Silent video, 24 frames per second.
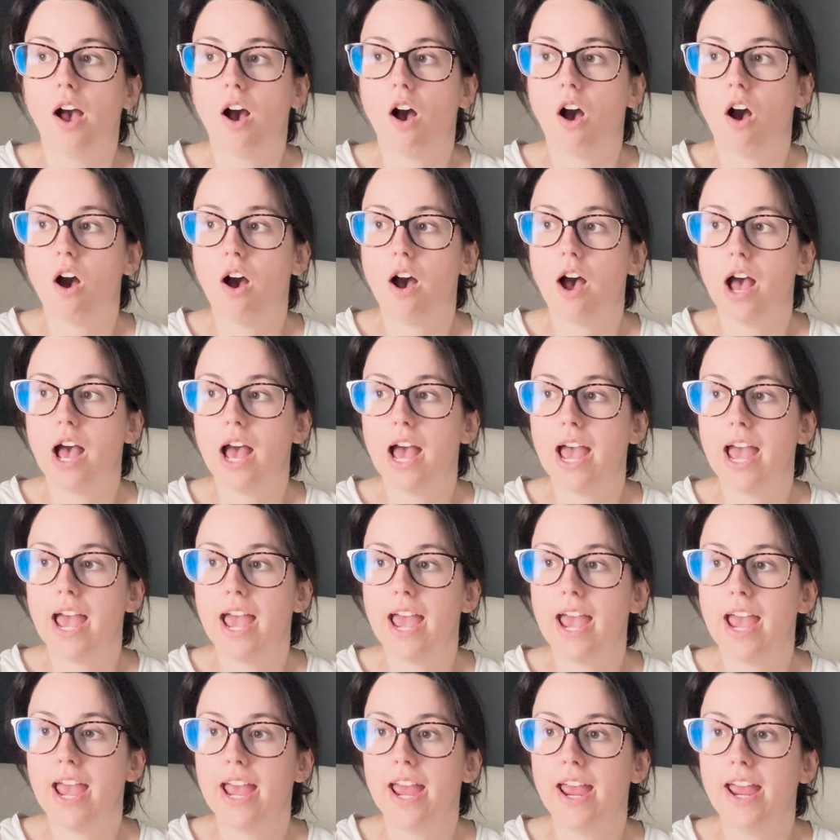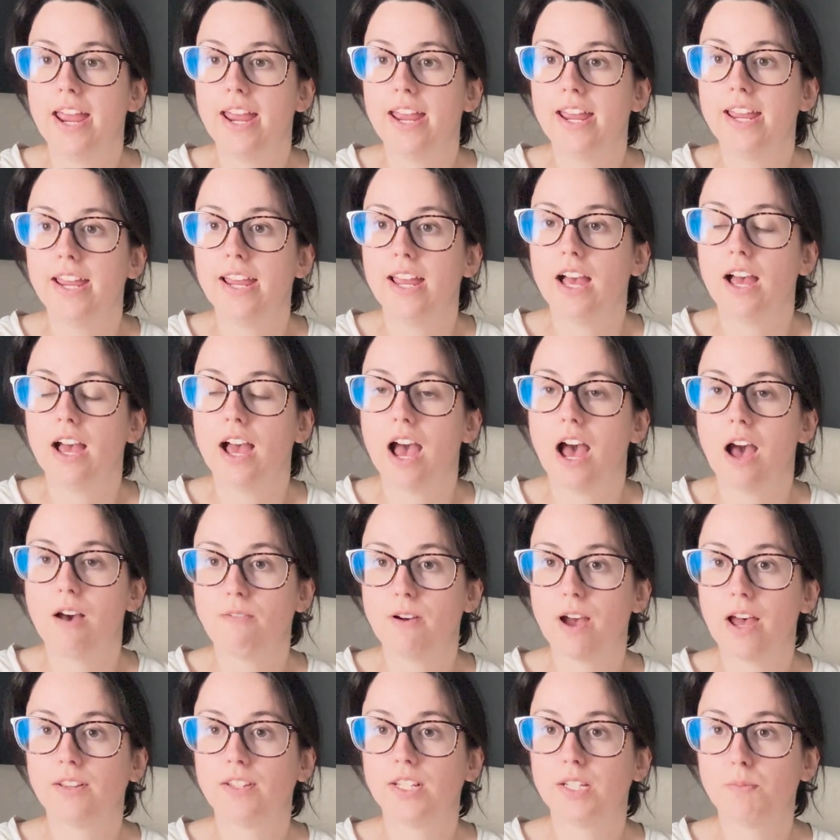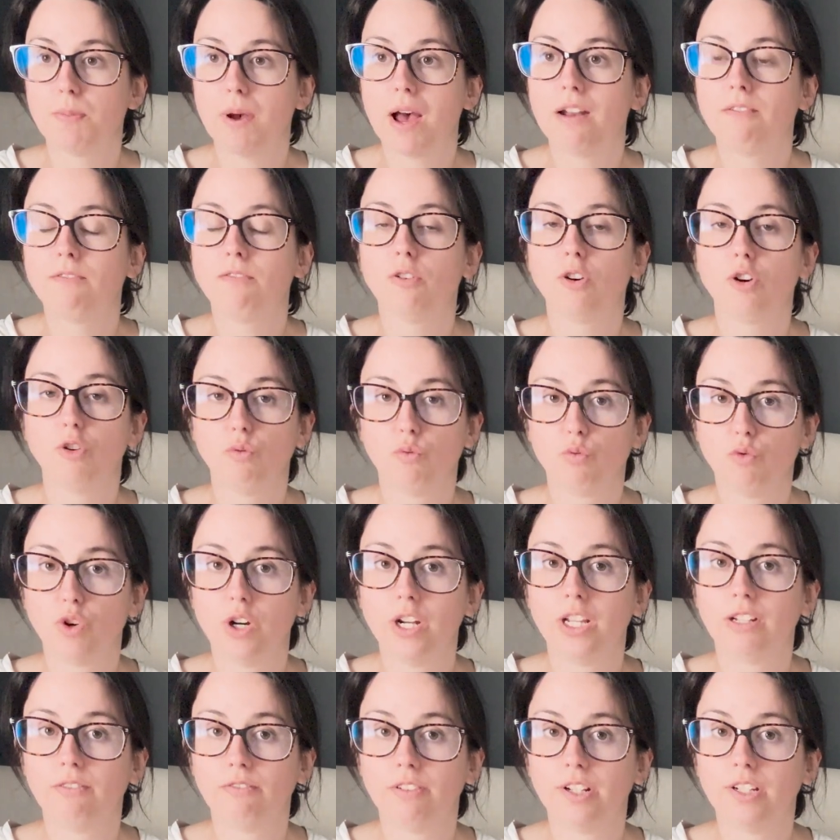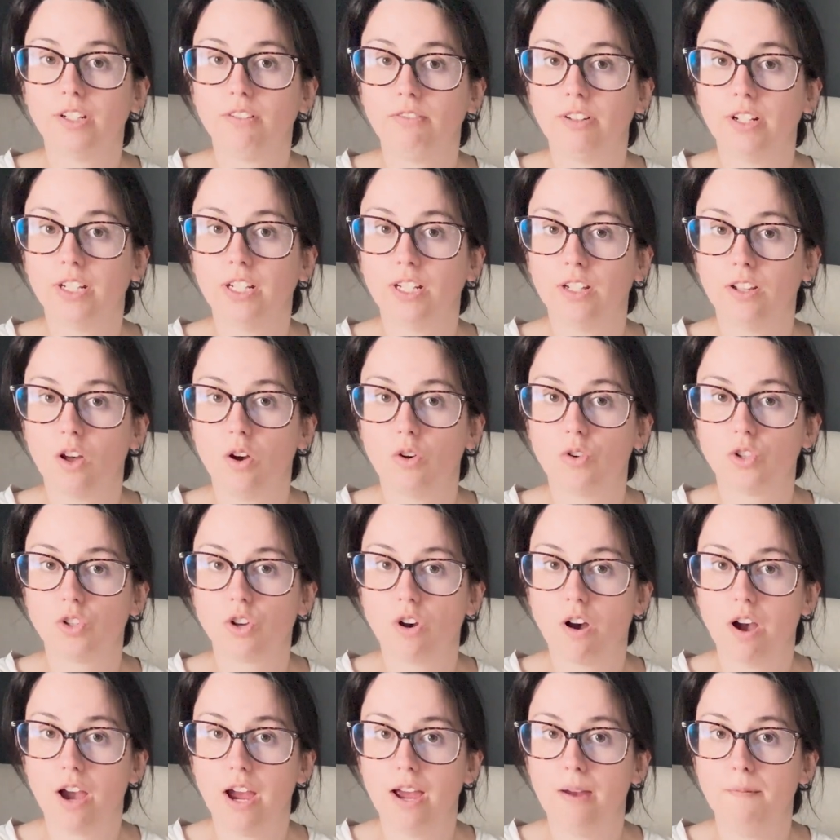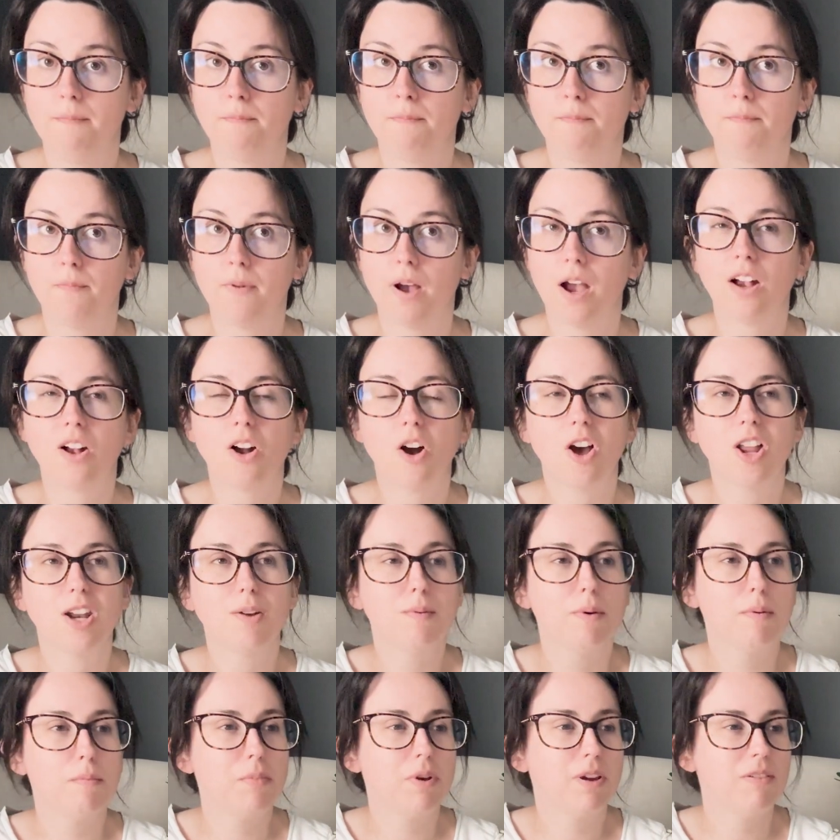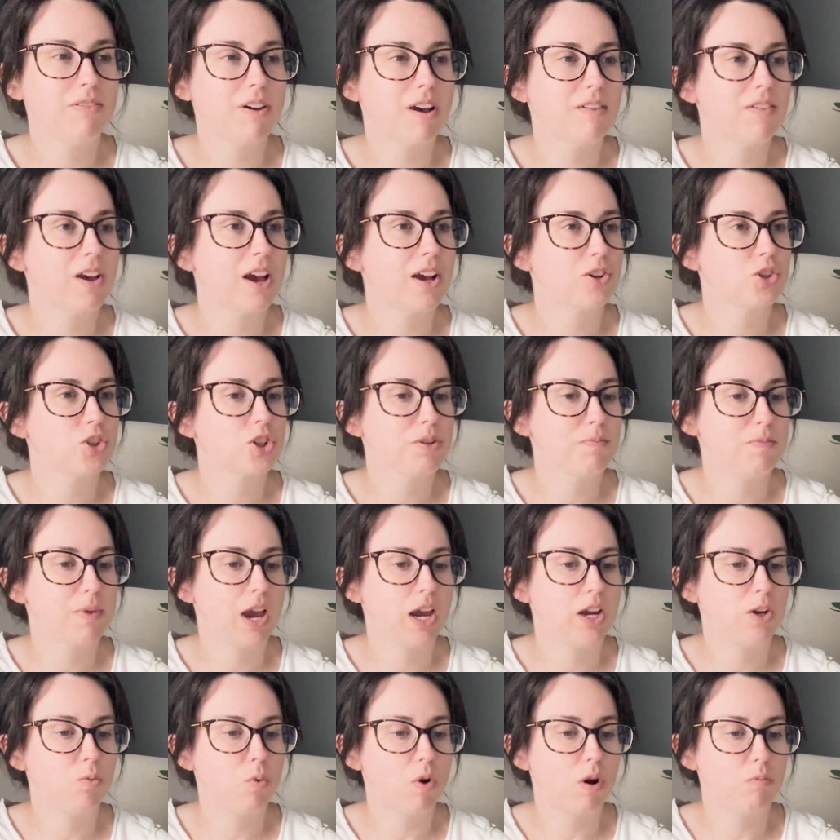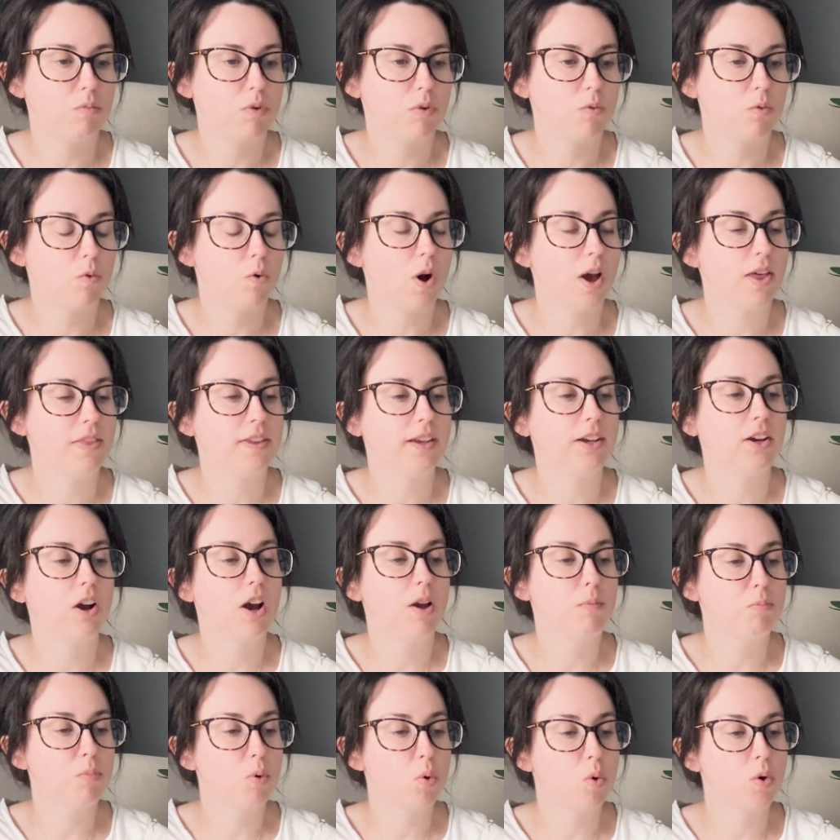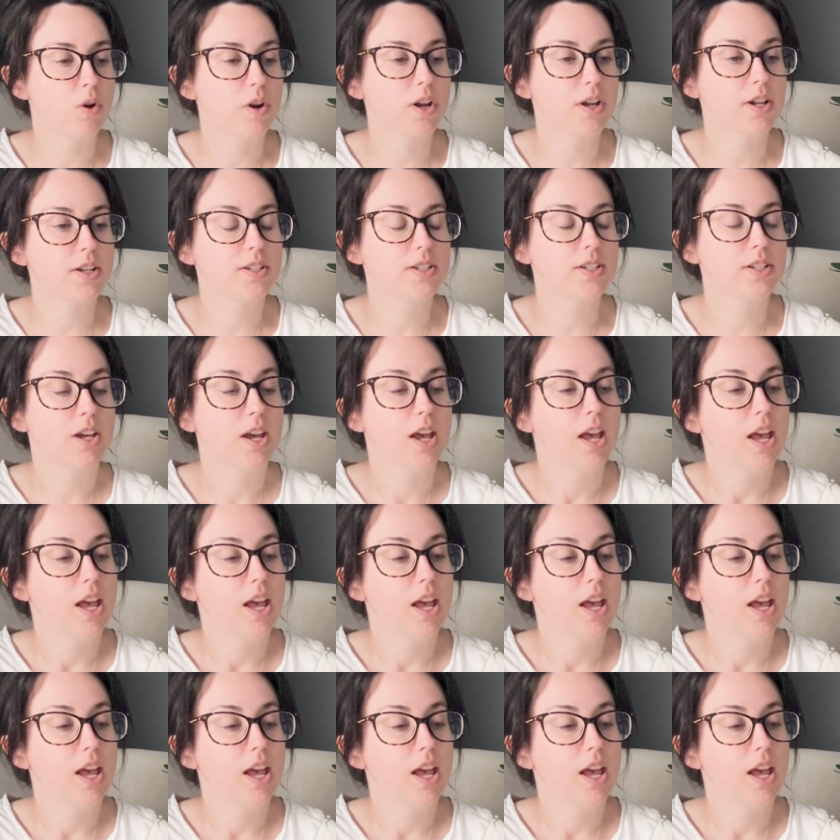I have had this pattern for a really long time. I can't remember if I've actually made one before. I think I bought it